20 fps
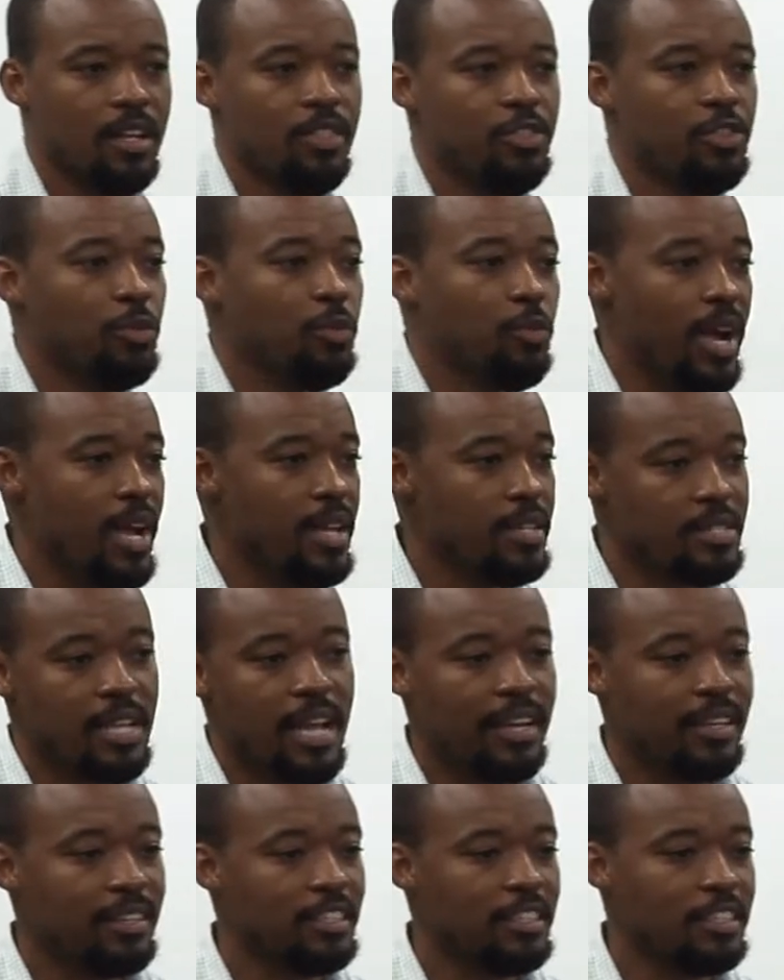the rest
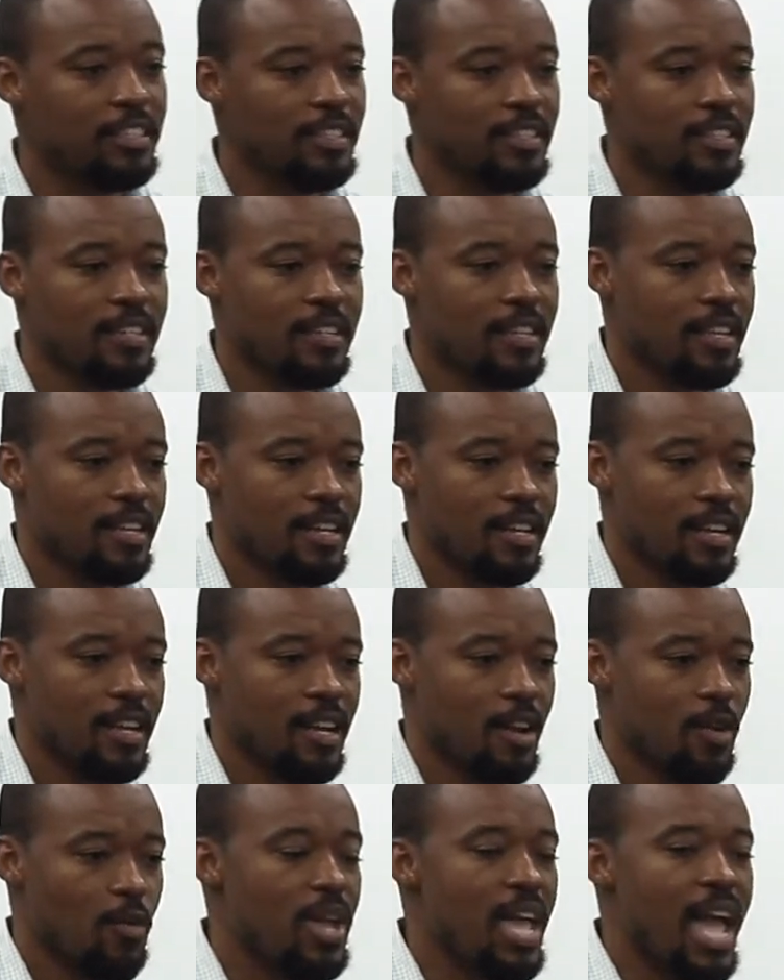that
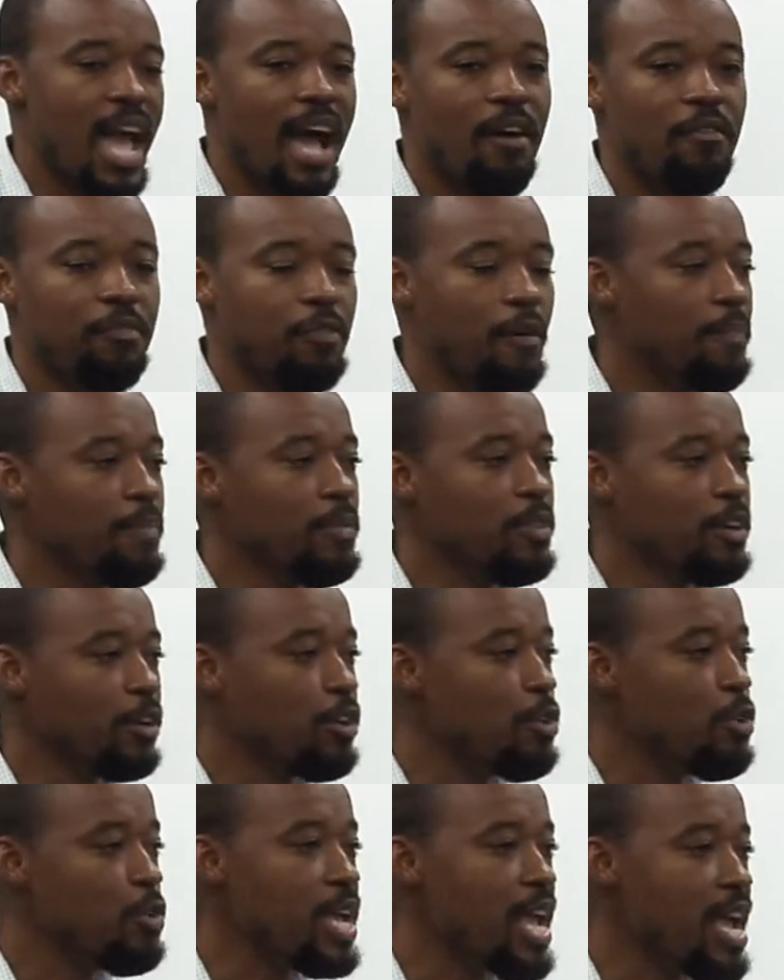we have from the
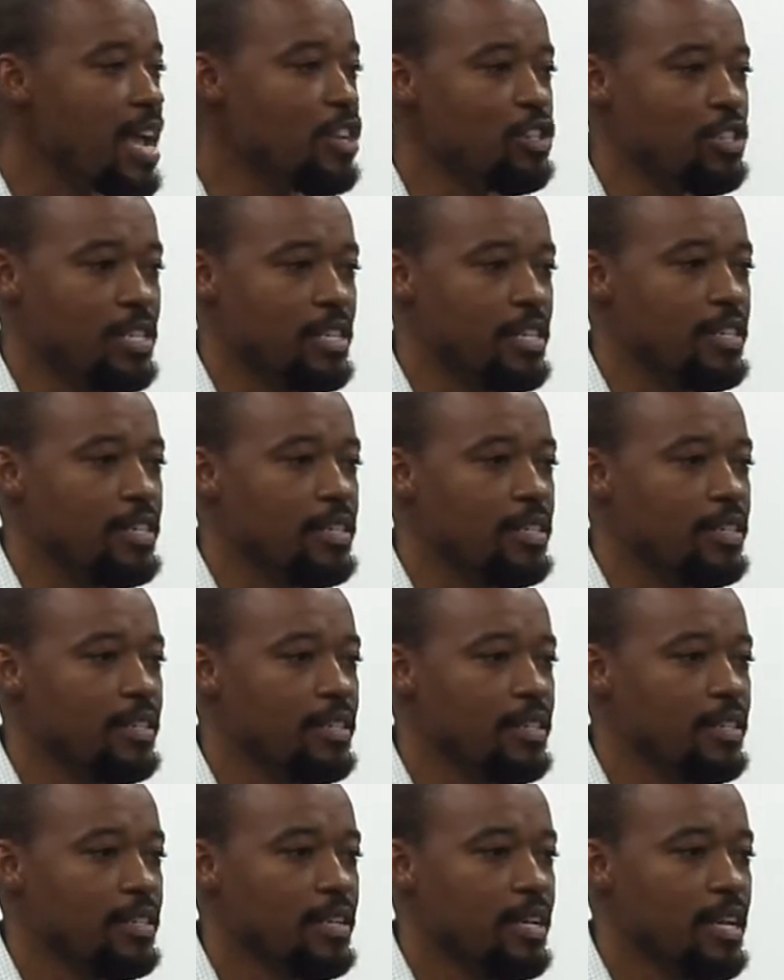creation,
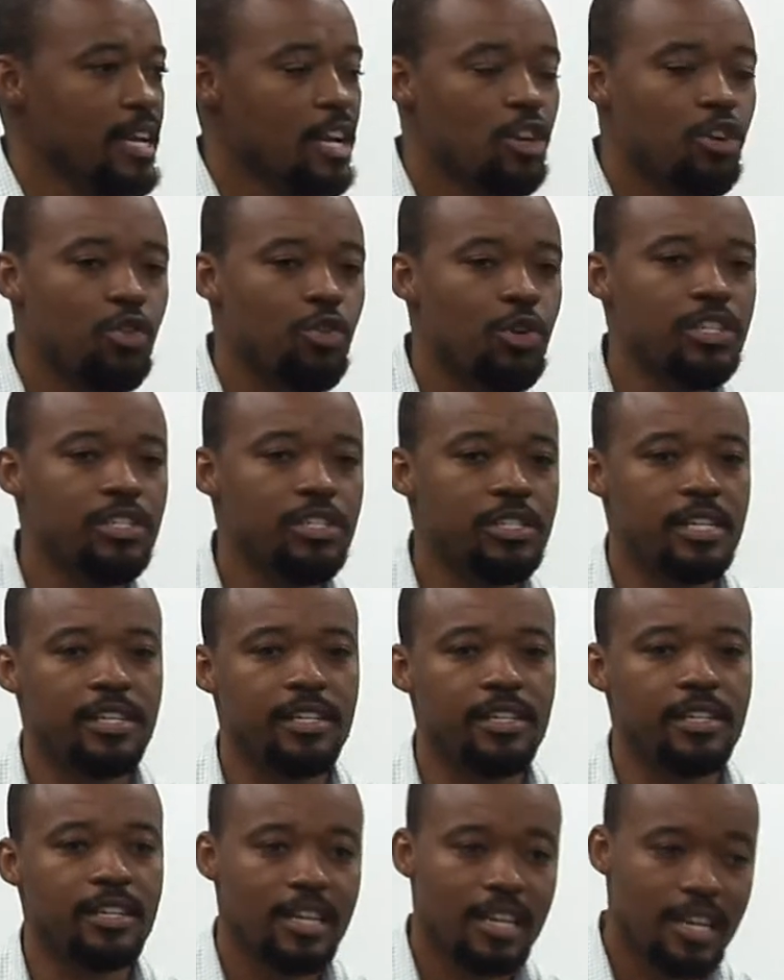
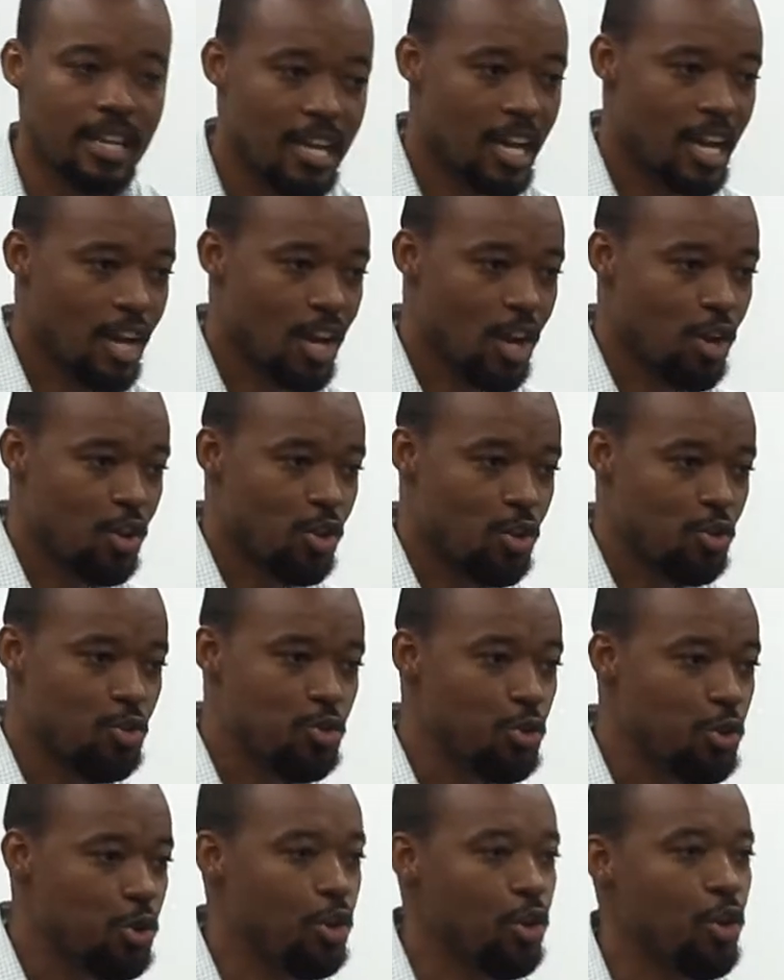Christian, you
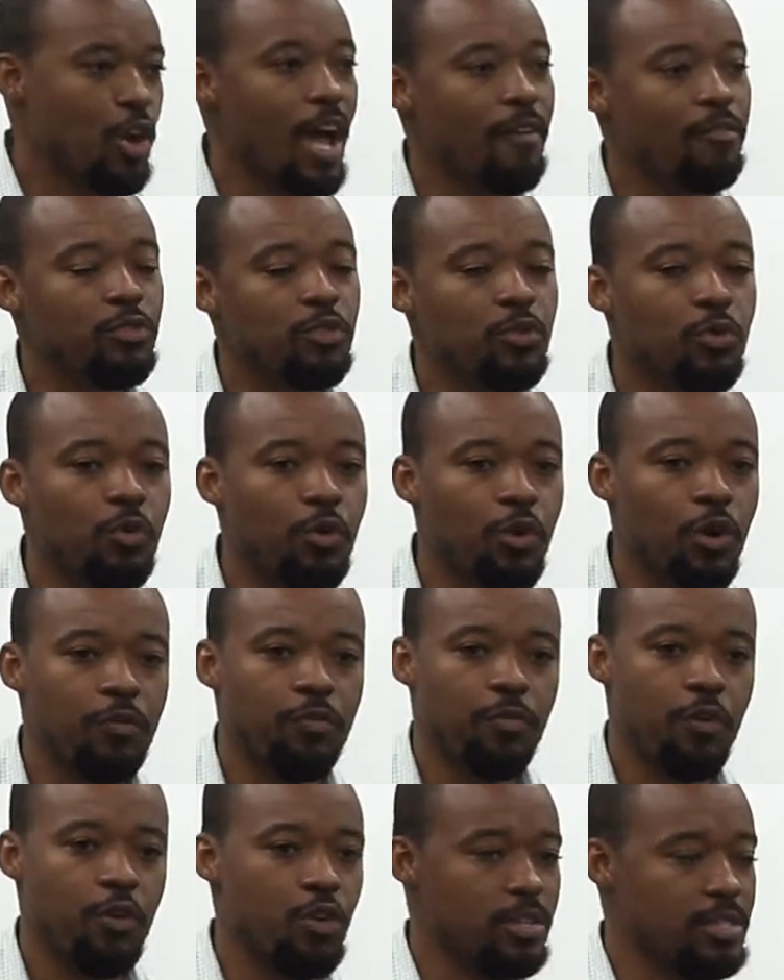no longer have to work
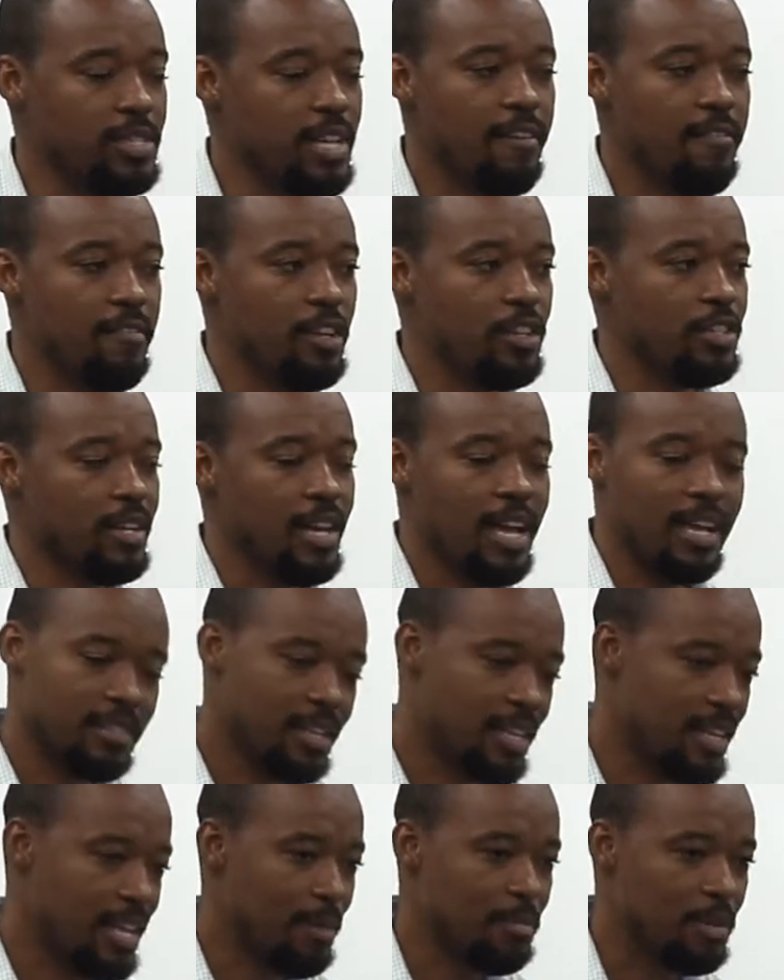for your salvation. I
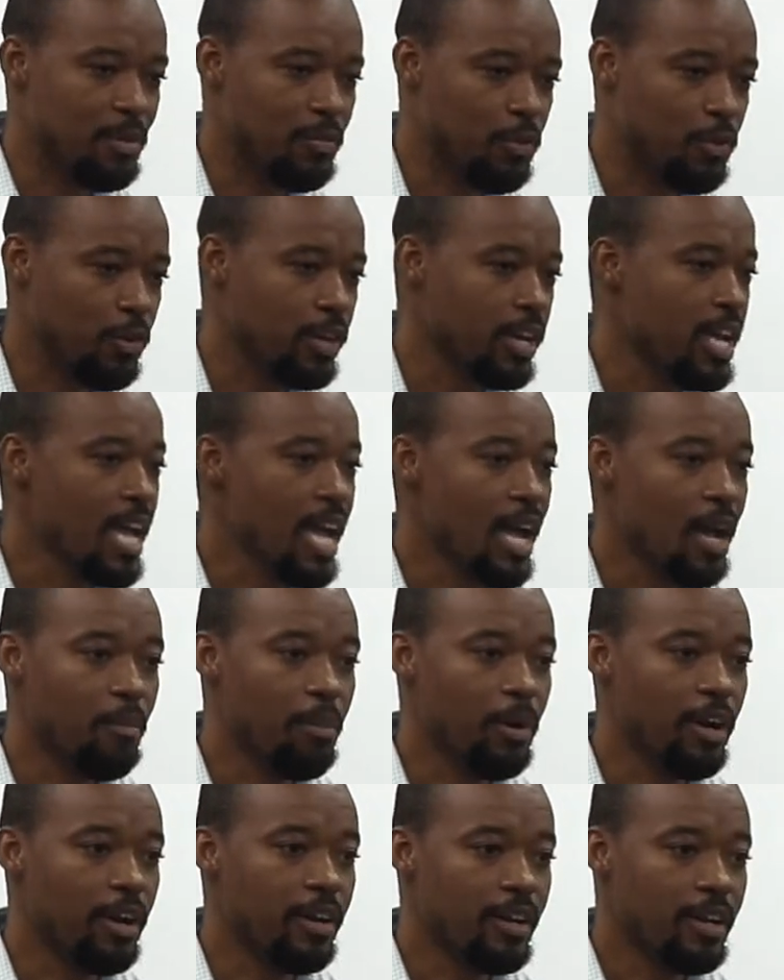said that before.
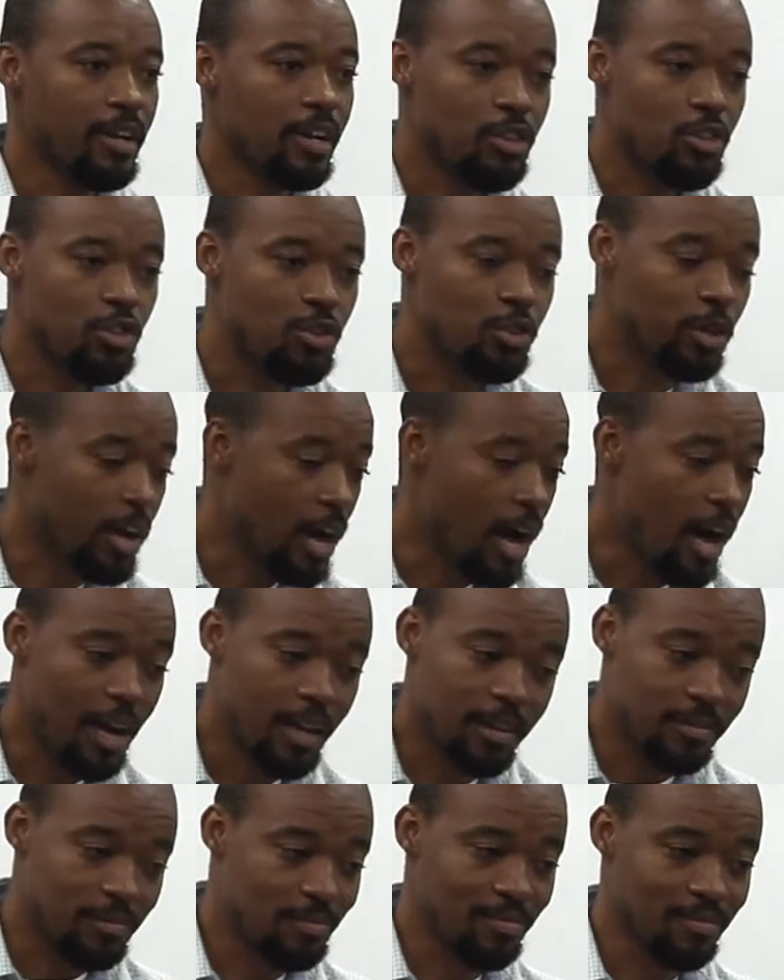But
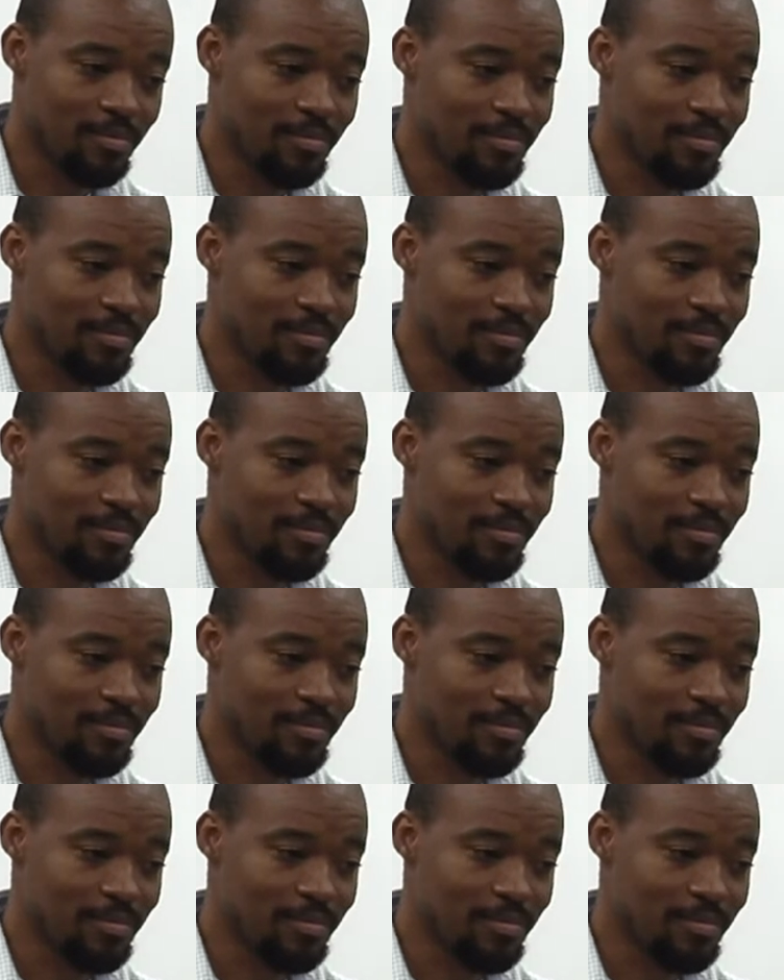God